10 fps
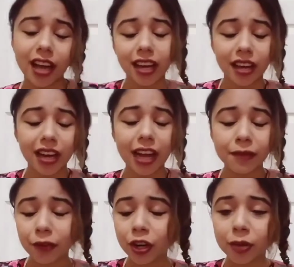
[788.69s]

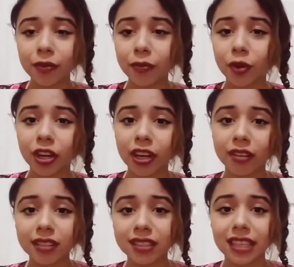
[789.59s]
I've heard before,
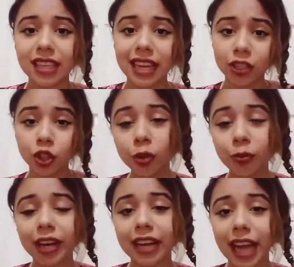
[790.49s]
obviously, that
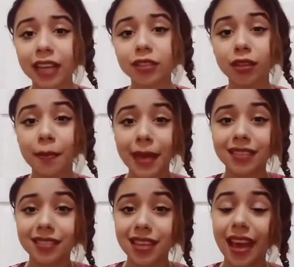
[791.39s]
your brain actually
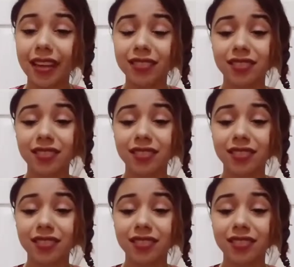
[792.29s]
makes the